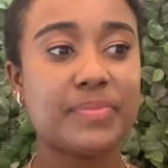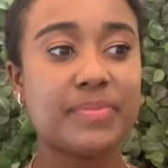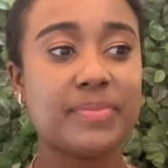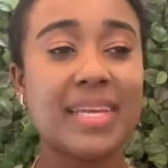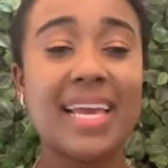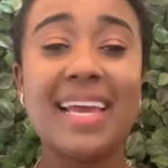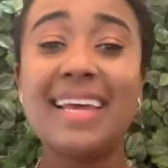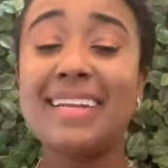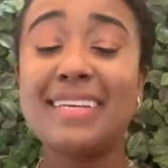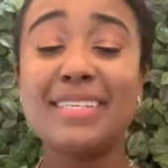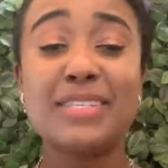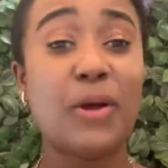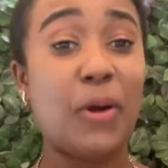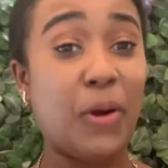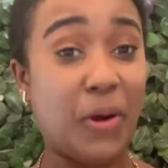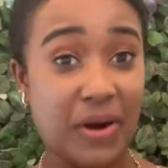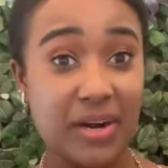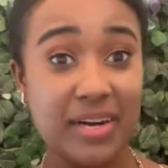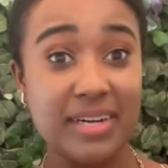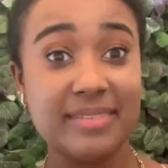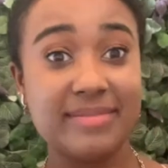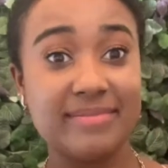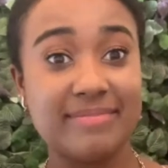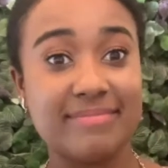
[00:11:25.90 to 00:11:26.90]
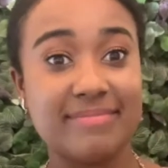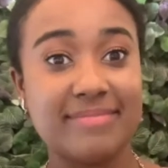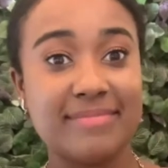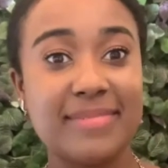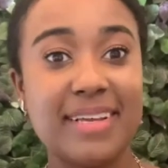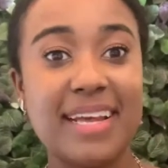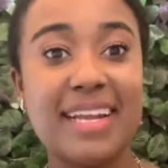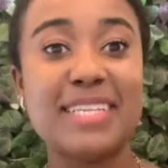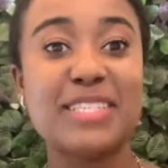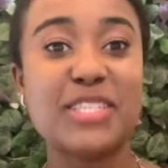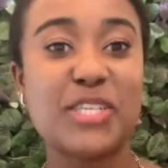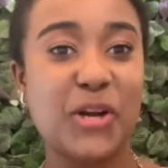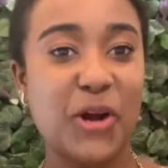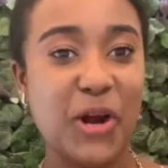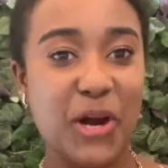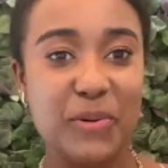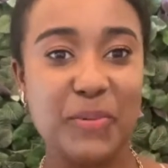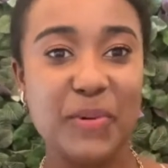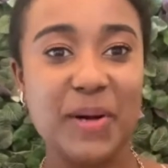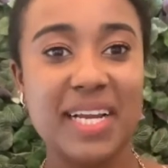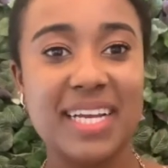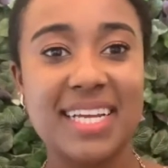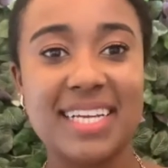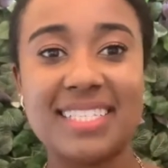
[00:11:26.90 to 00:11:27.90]
It is hard. It is hard
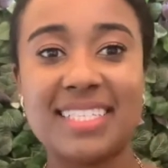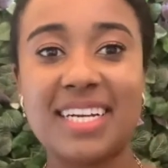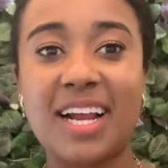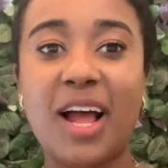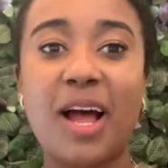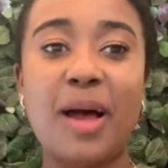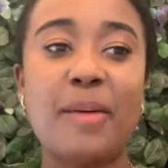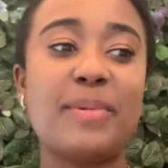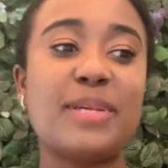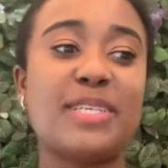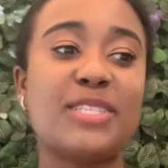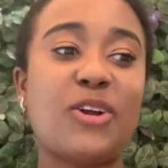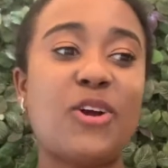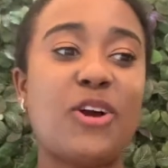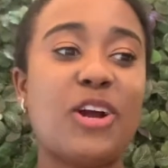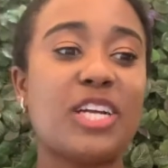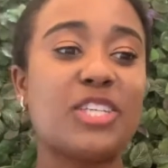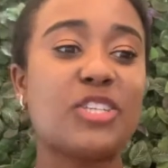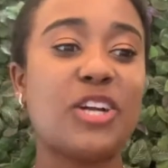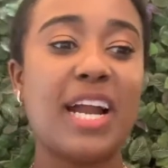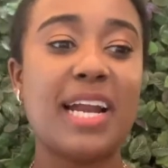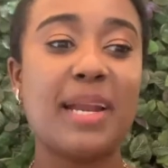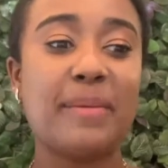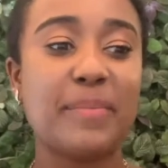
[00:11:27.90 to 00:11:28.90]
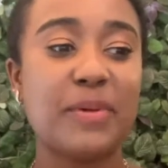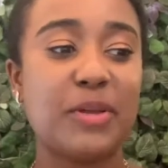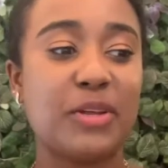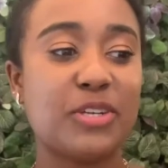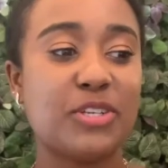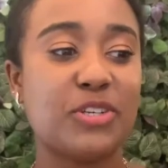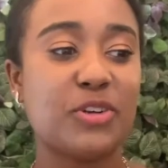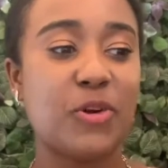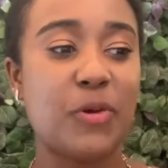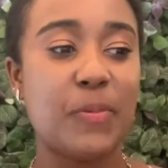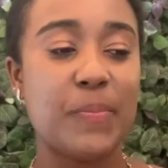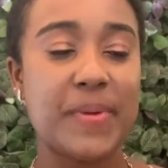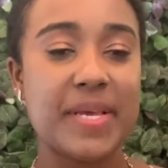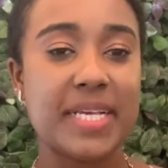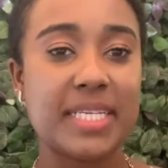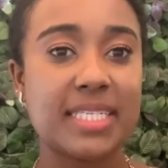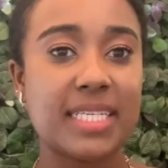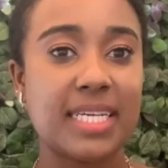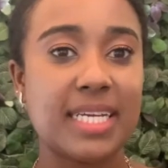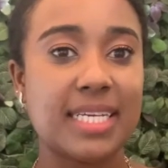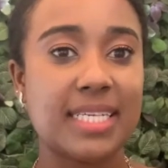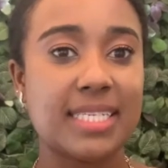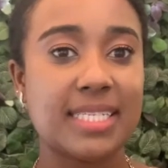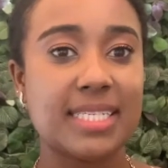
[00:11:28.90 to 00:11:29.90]
working a job. It's hard trying to build your own
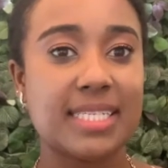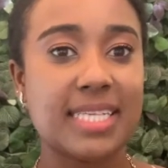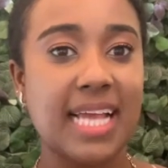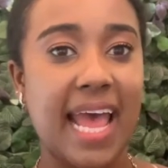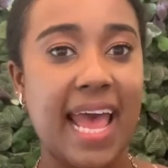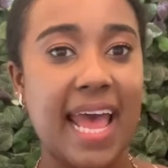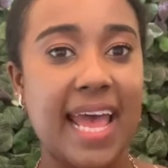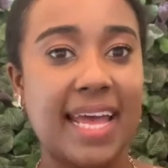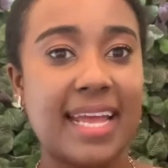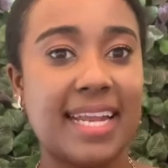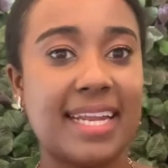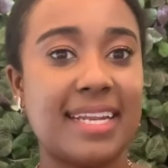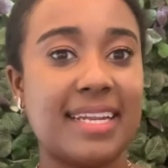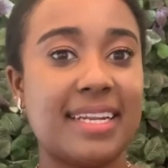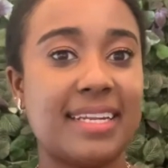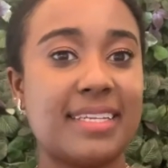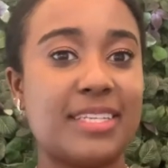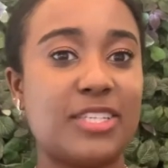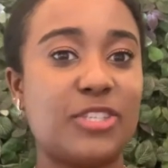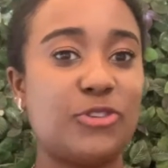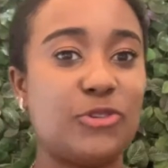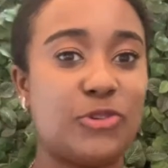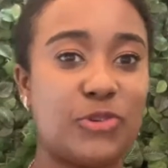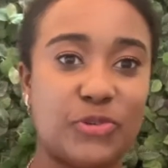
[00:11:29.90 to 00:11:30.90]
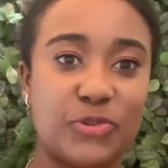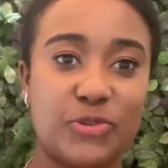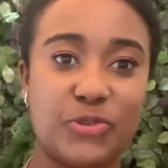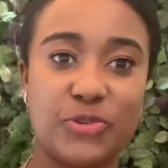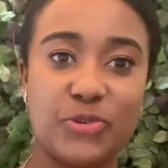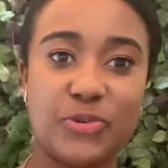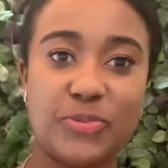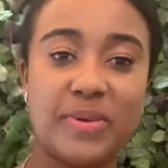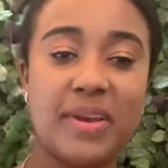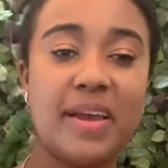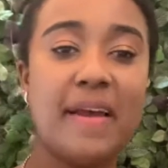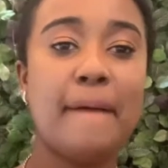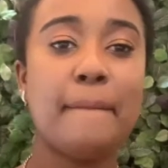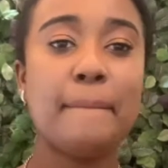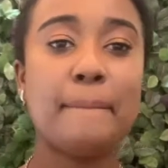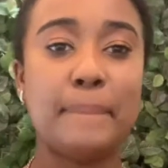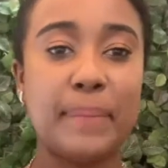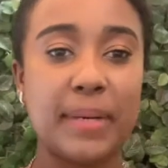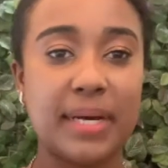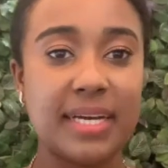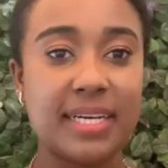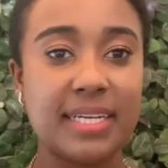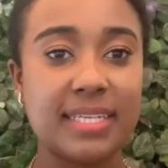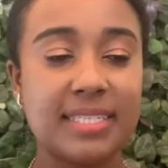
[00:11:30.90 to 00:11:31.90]
business and do YouTube.
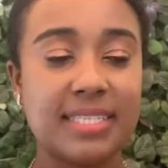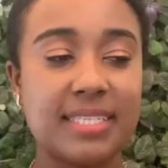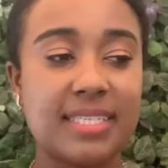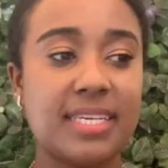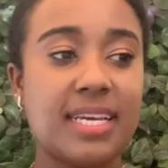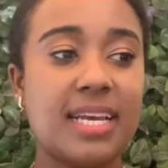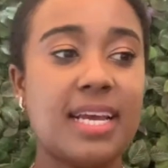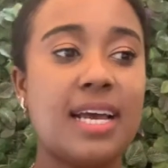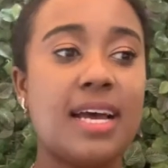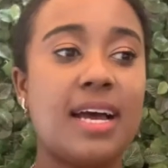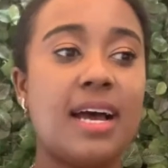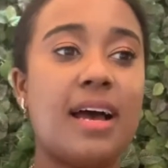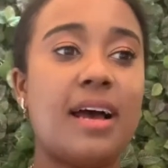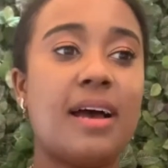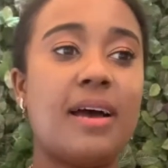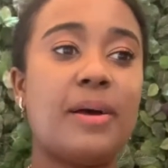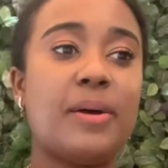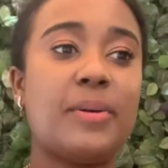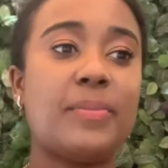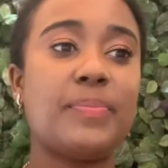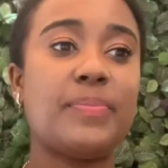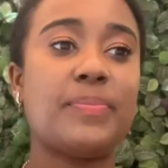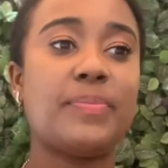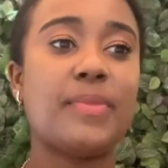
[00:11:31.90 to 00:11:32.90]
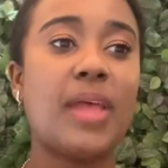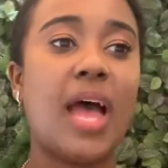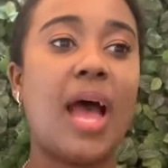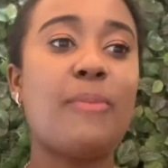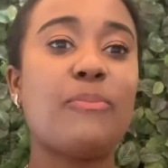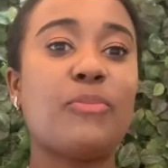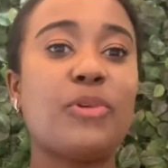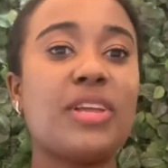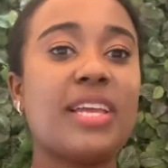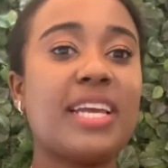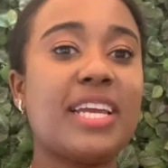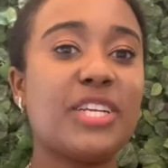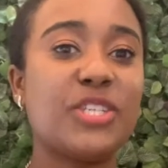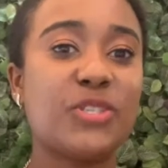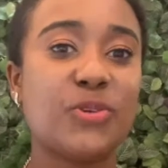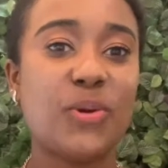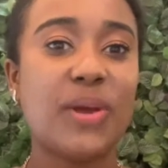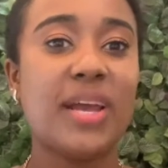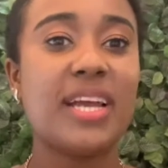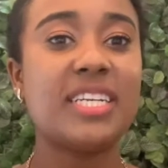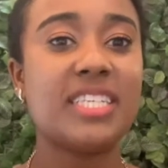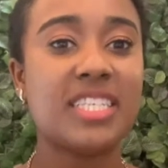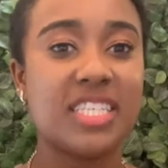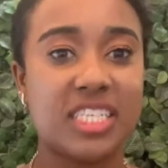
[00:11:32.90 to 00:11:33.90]
But I'm really
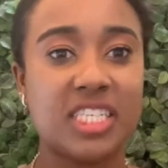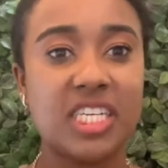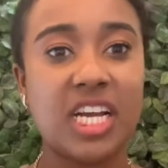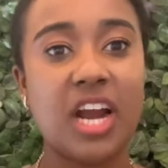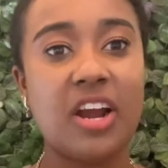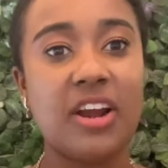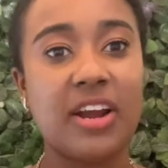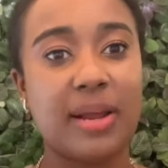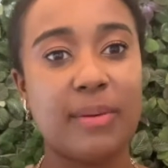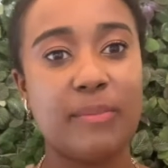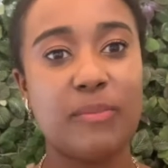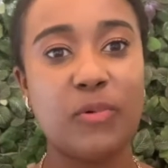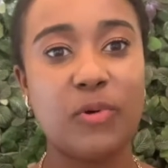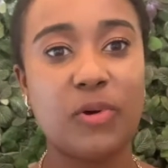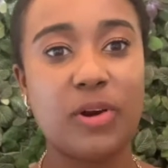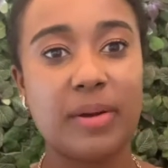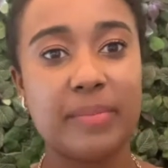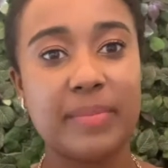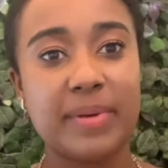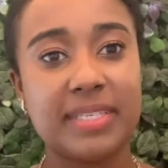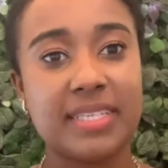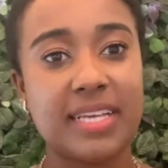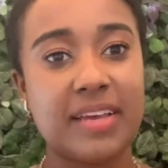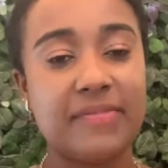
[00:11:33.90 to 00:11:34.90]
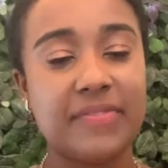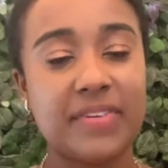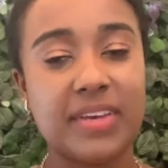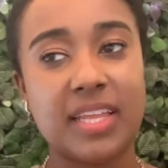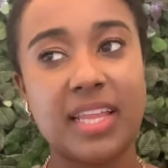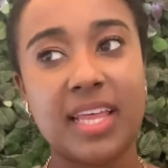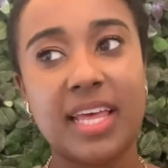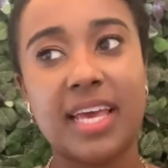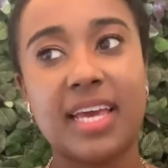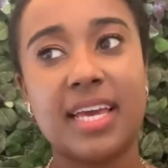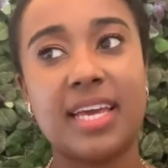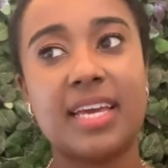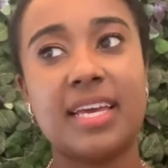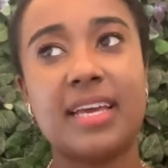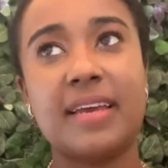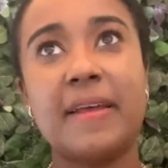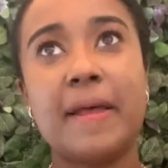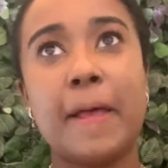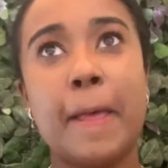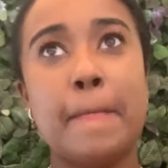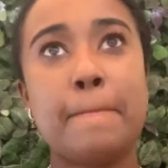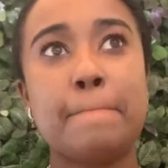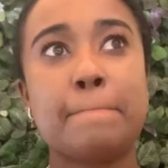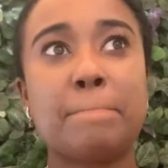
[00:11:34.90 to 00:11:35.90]
enjoying just sharing more, because I feel like
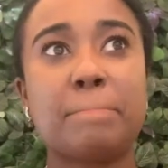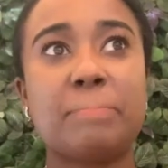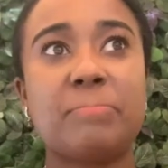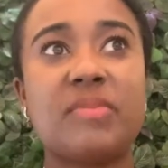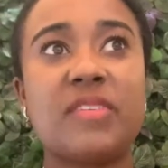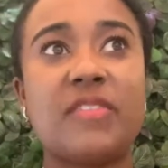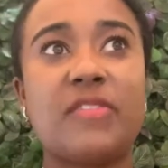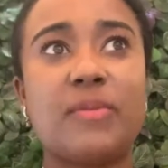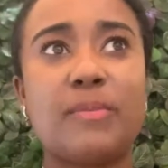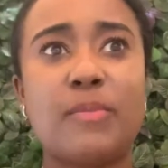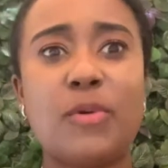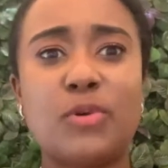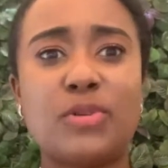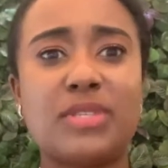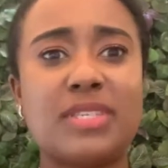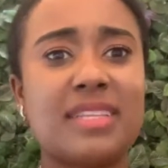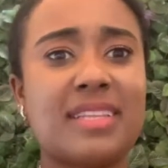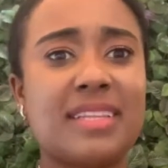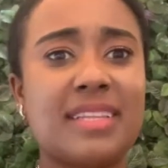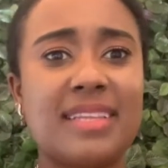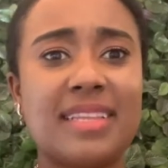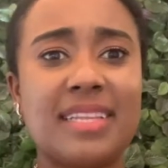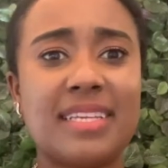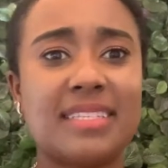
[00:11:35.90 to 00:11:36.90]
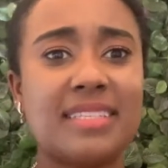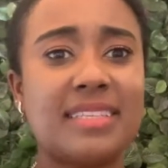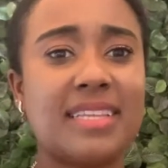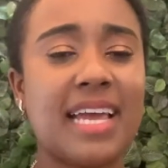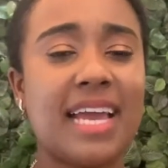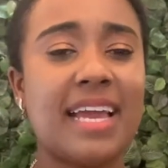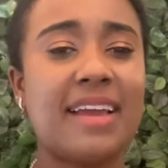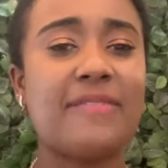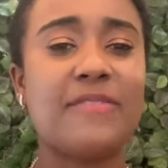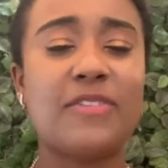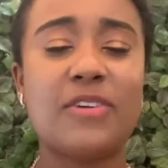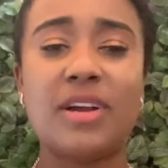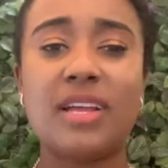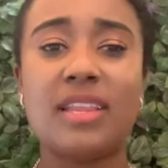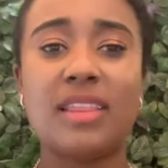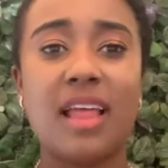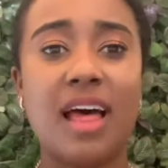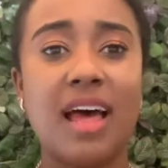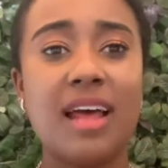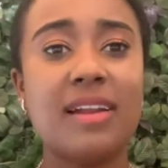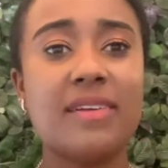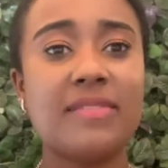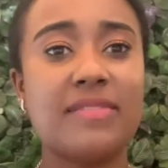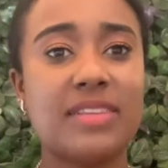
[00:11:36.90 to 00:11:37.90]
for most of for a
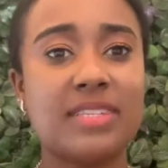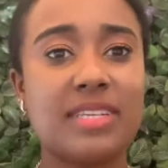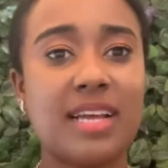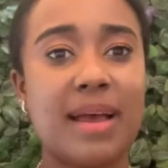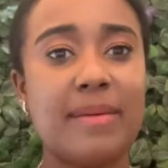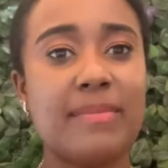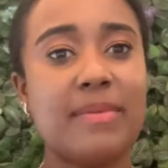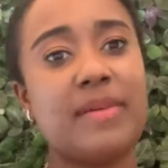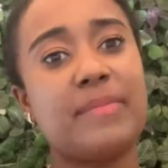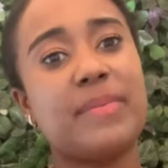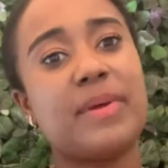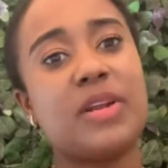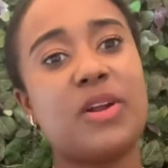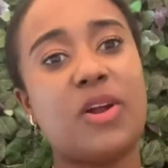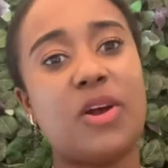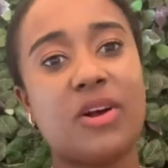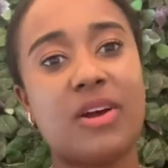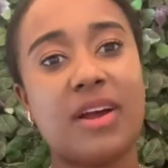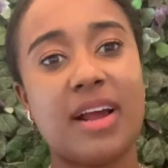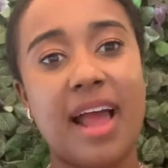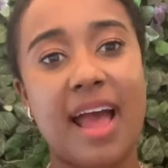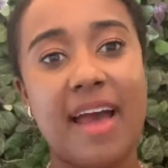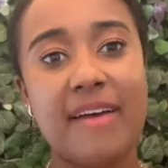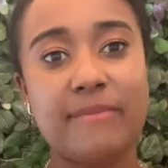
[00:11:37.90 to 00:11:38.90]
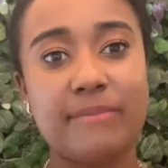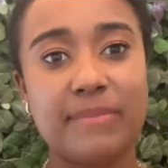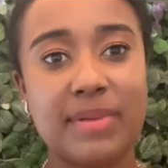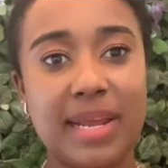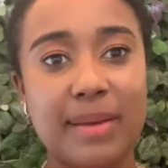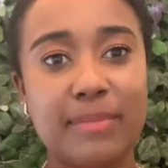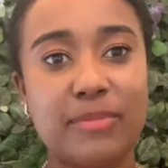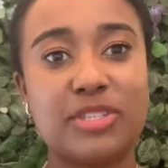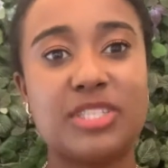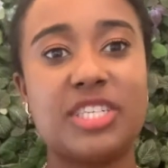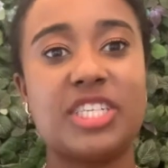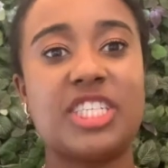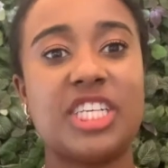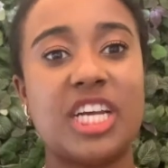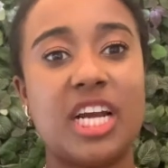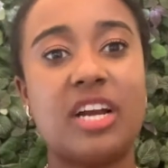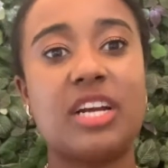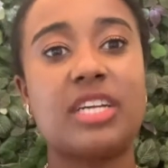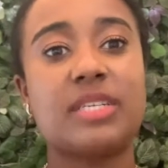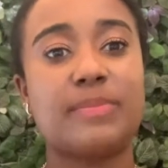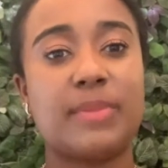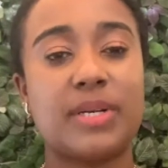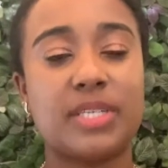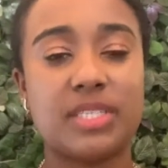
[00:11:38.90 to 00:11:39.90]
lot of the time that I've been in Hong Kong, I haven't been able to share
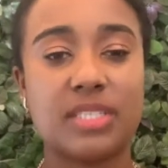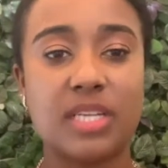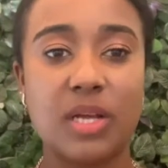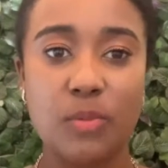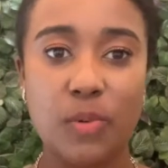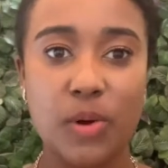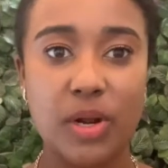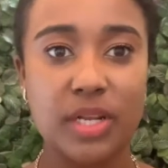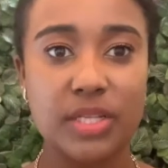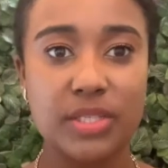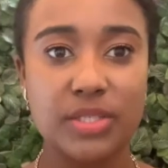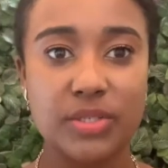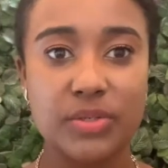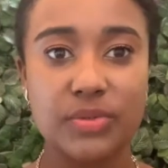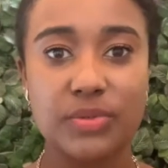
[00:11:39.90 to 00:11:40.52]
as much as I wanted to.